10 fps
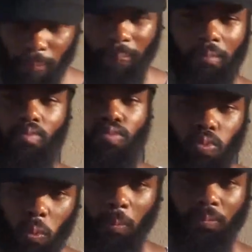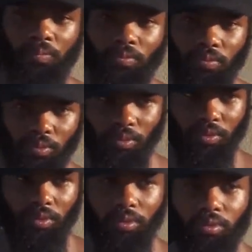like how did this workout
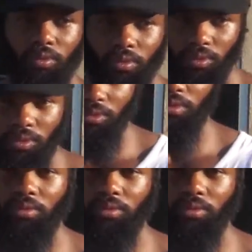match up with some of the other